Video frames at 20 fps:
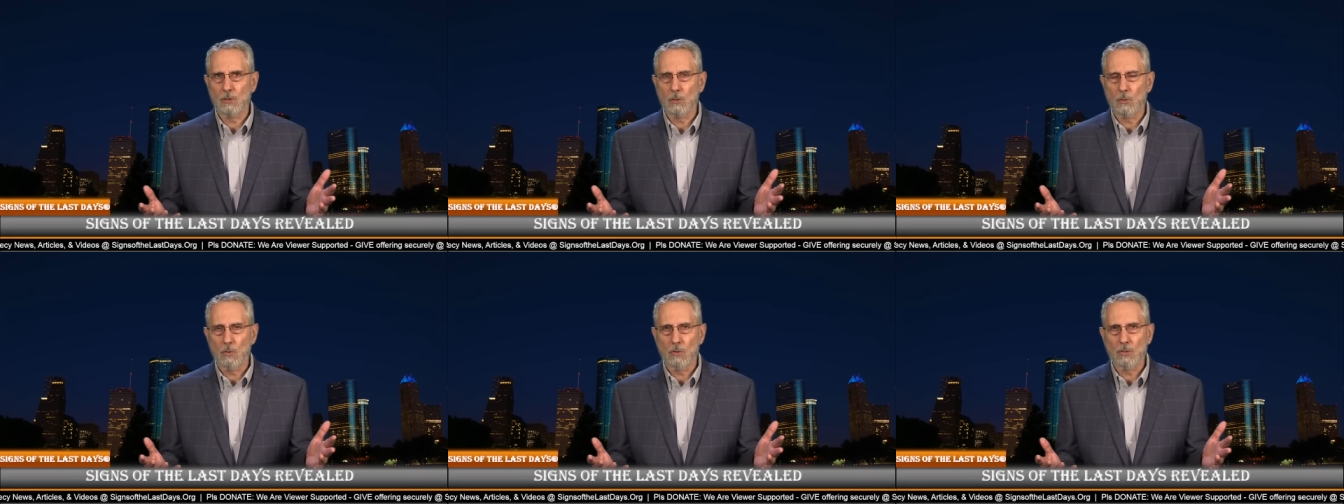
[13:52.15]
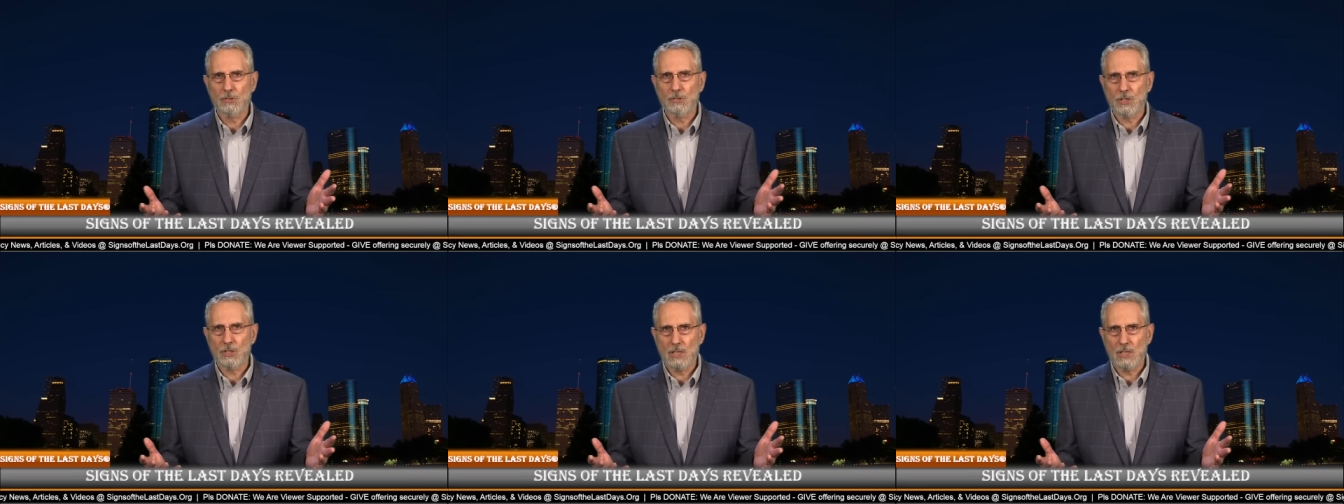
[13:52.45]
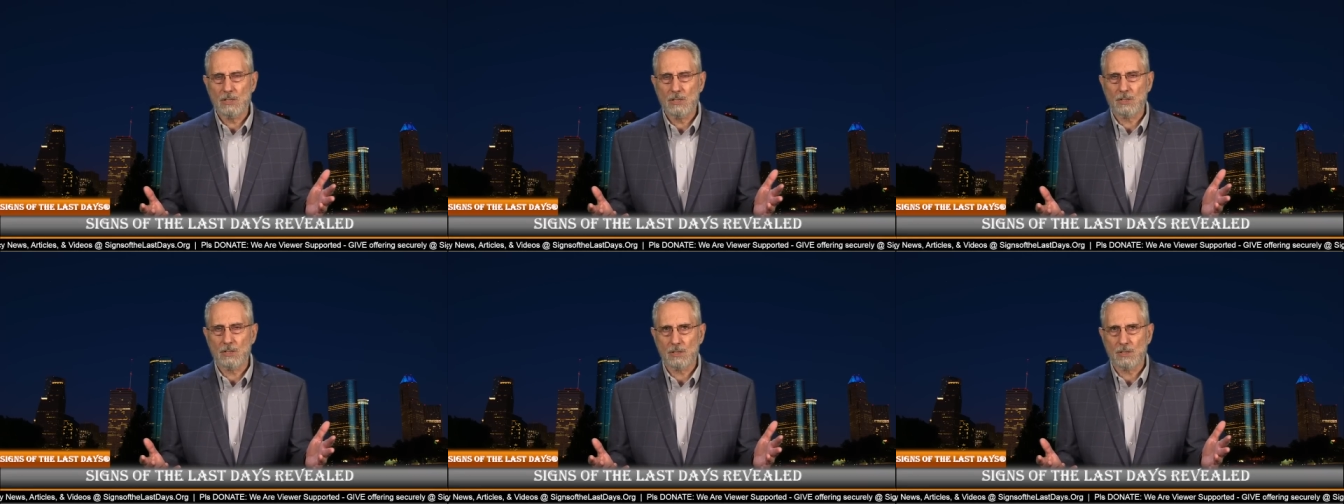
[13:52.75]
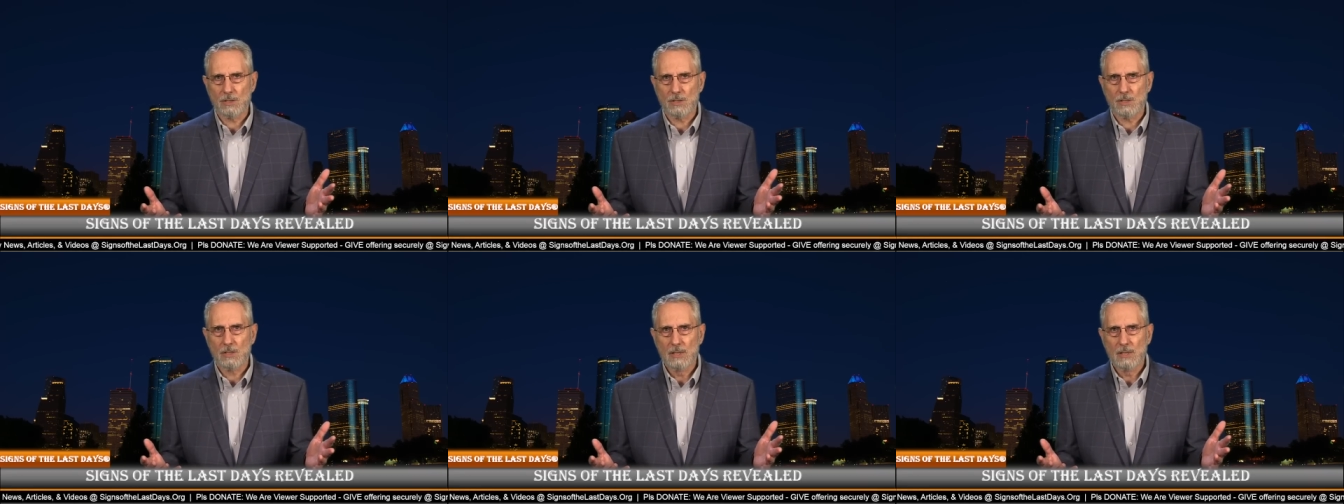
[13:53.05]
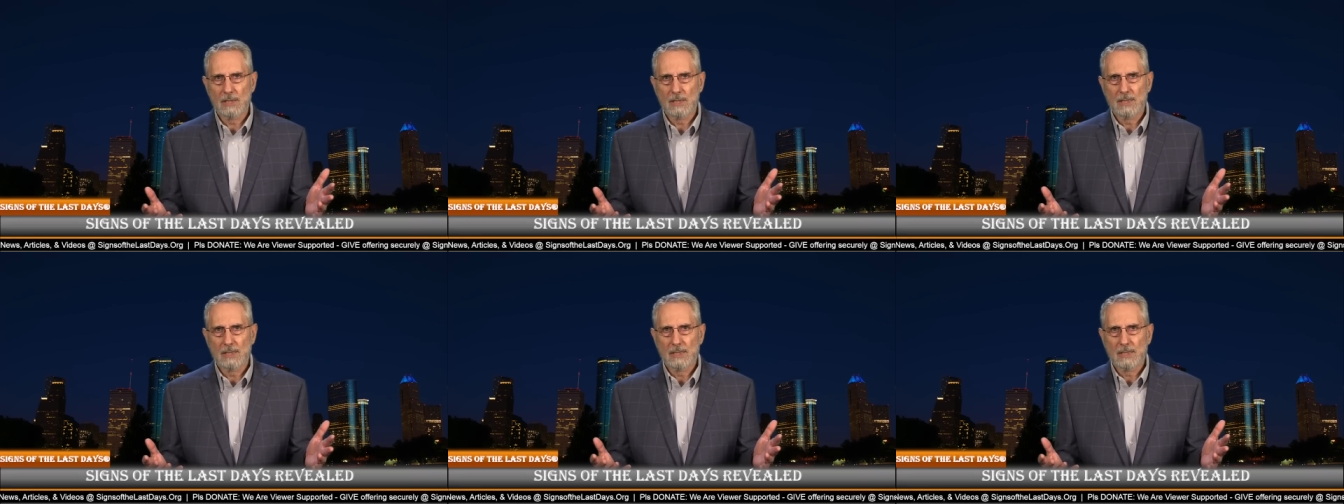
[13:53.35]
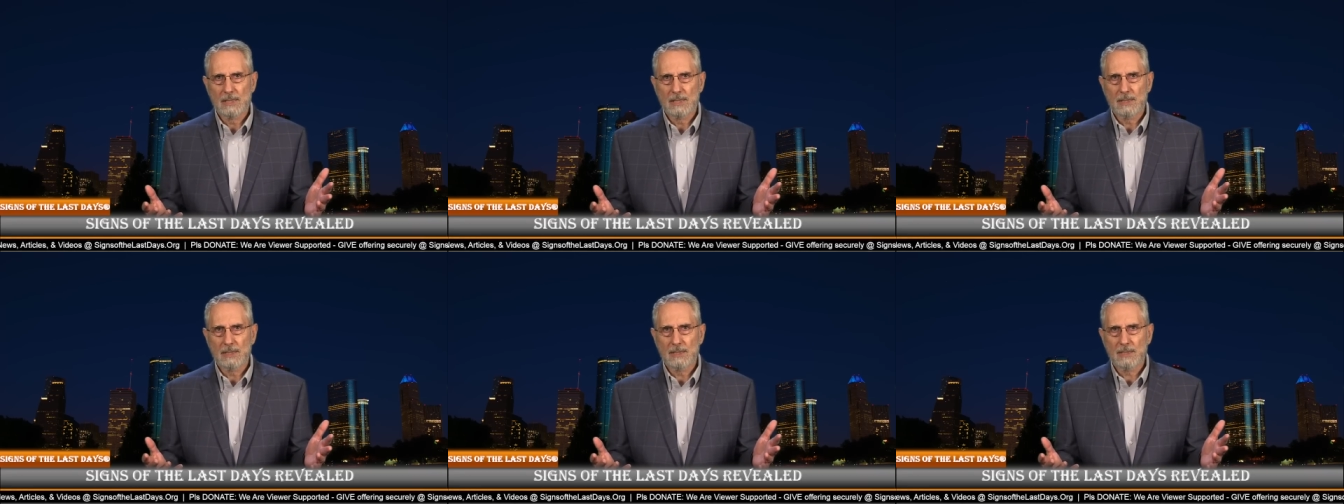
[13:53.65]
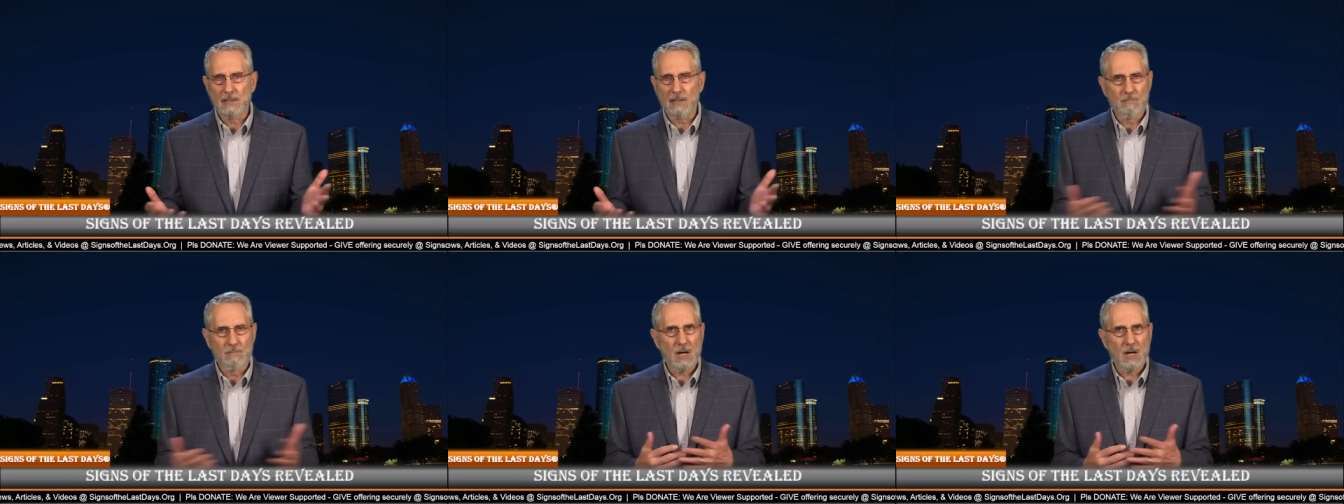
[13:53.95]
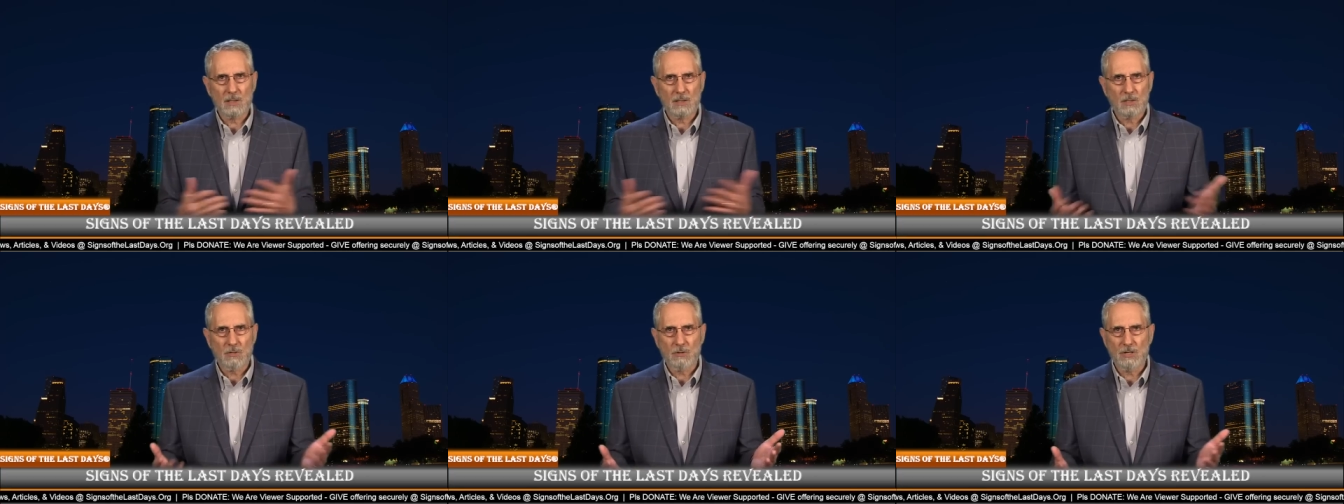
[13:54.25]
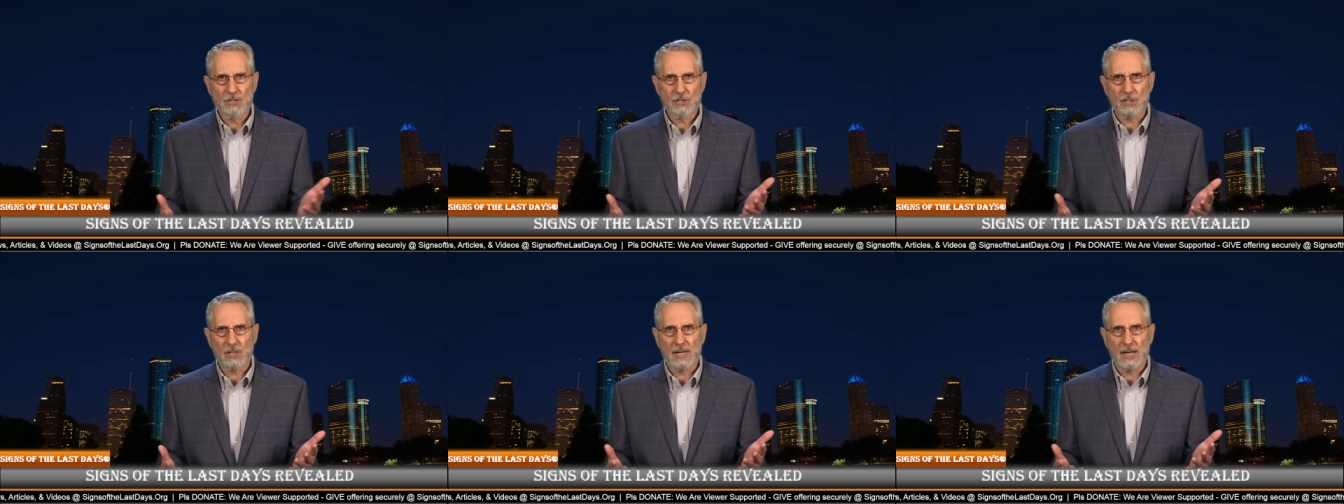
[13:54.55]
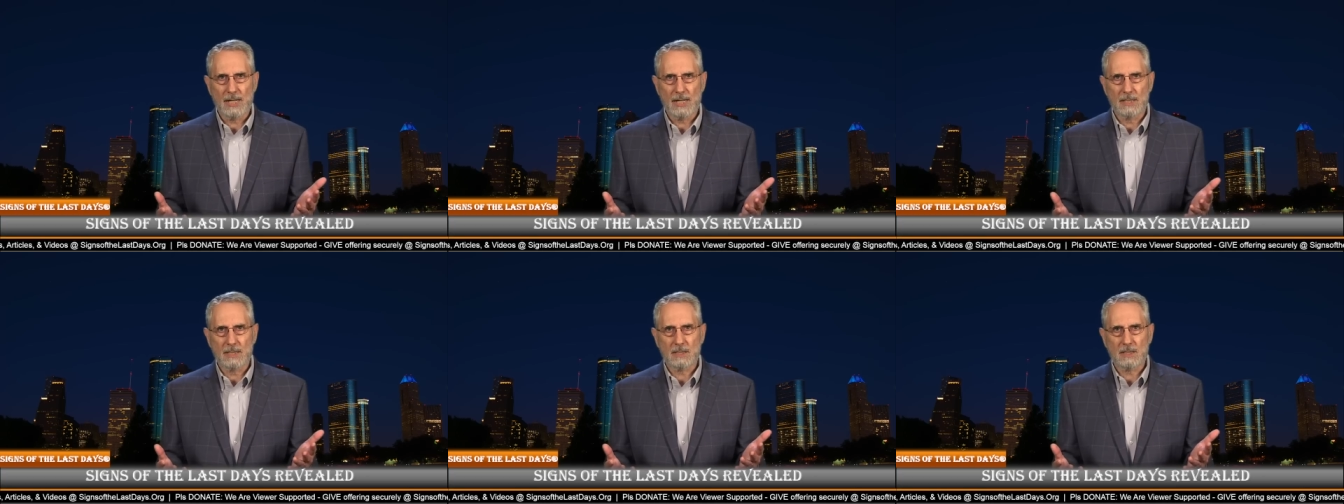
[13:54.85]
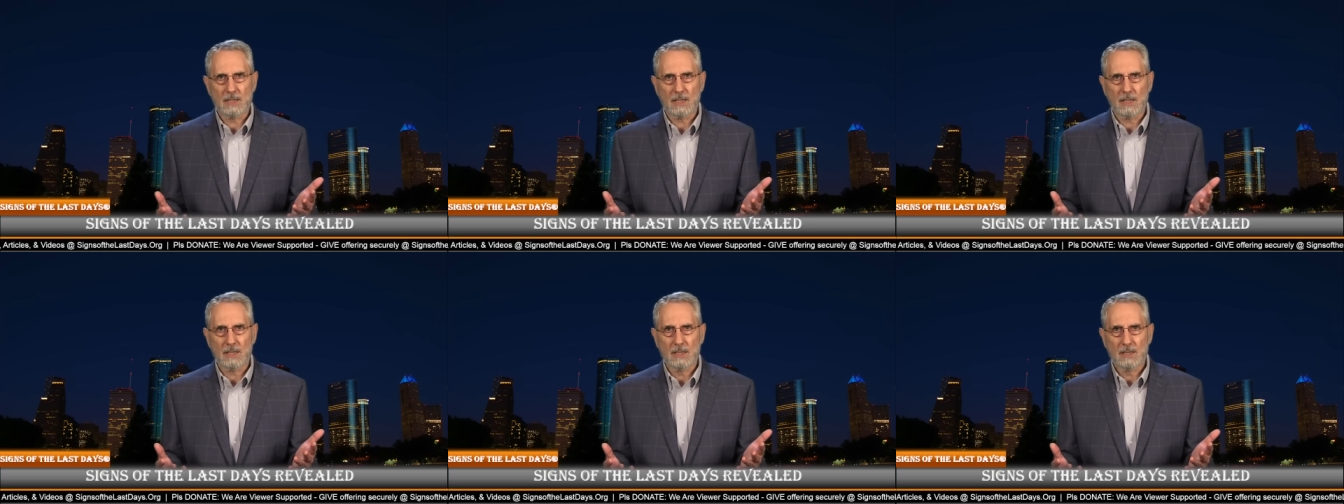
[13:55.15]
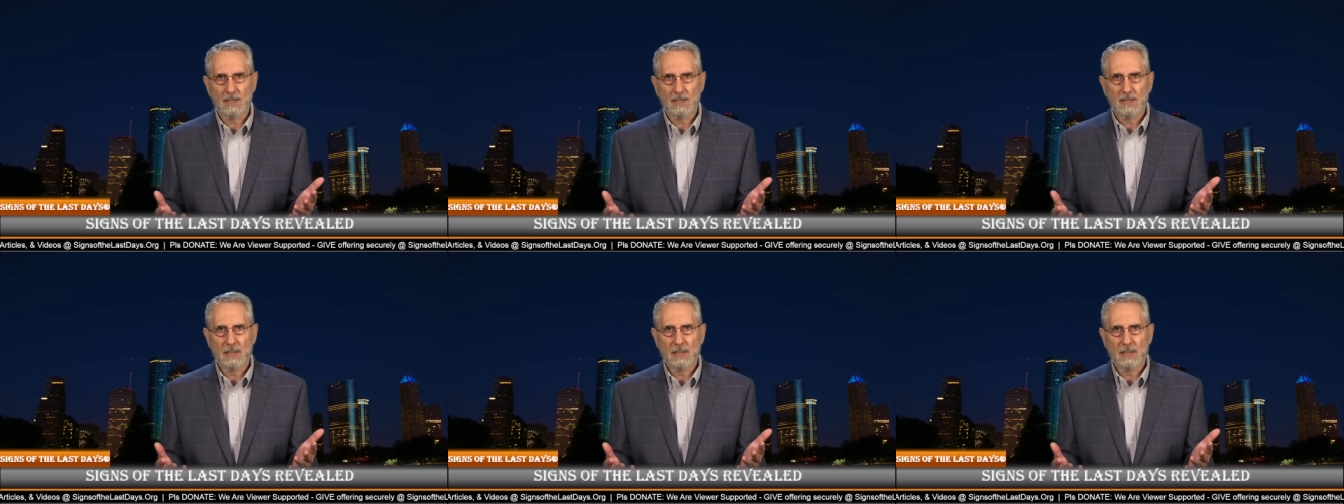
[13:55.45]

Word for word: Lord Jesus that modern Christianity